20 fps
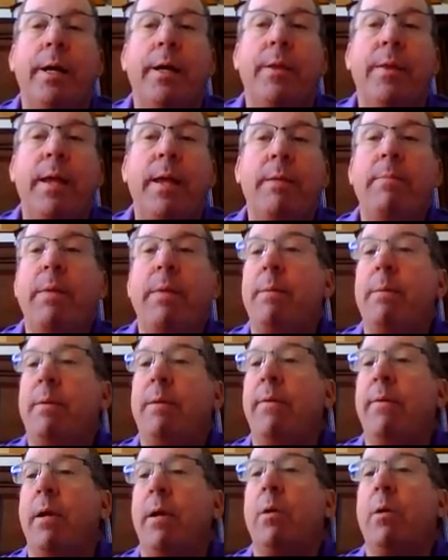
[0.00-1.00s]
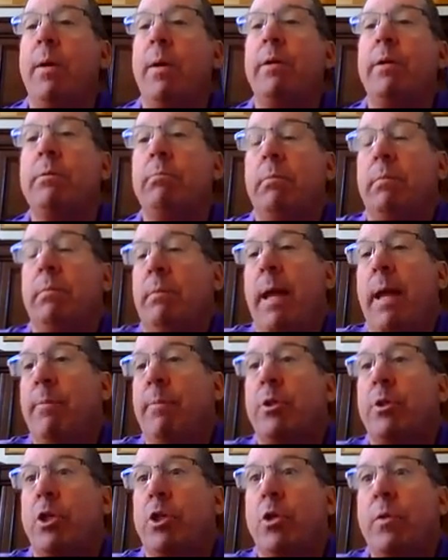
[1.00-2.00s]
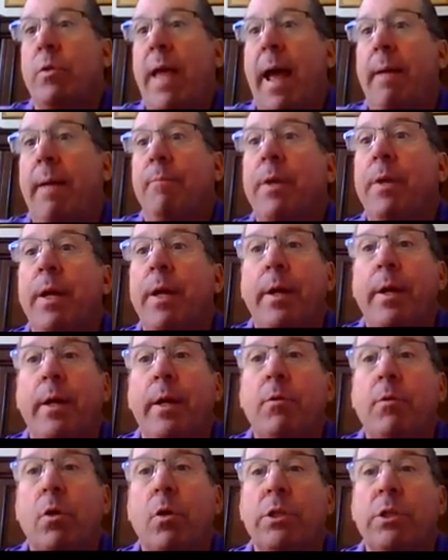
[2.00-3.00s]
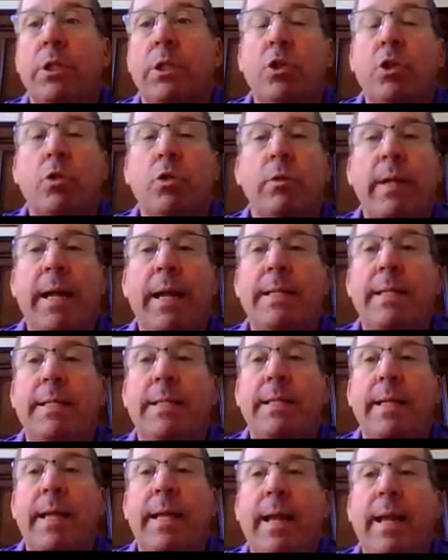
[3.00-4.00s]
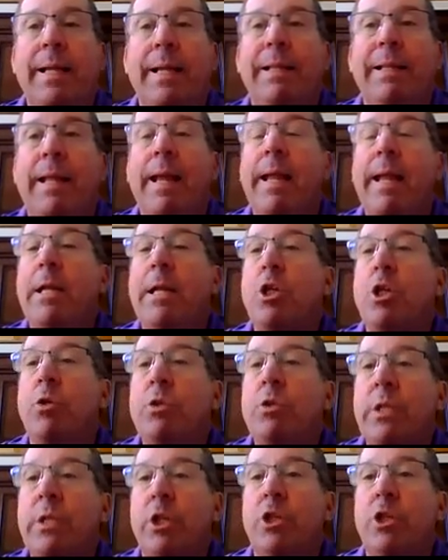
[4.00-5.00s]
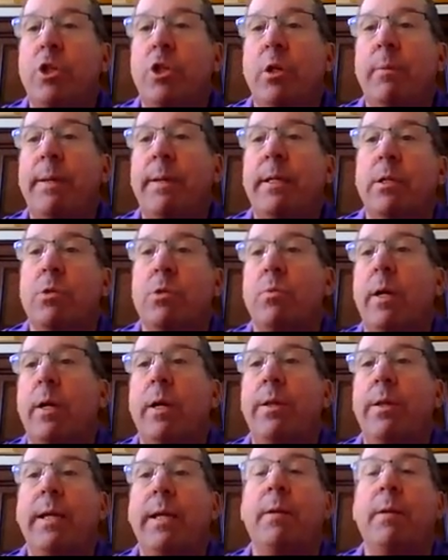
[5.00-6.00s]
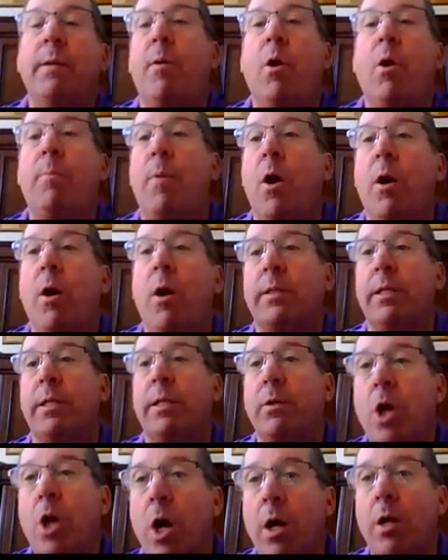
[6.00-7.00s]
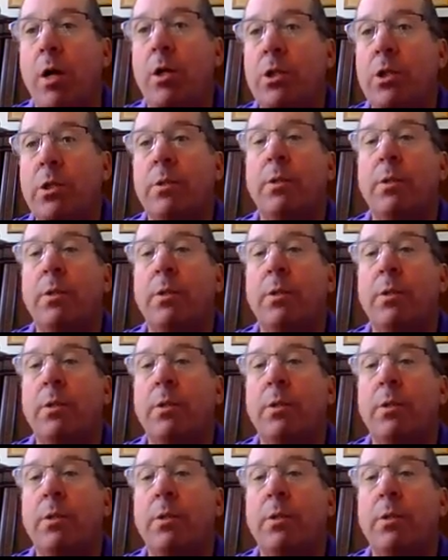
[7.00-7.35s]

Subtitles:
they may be very well able to do that. Of course, this creates a land use issue because where are they going to haul park their cars?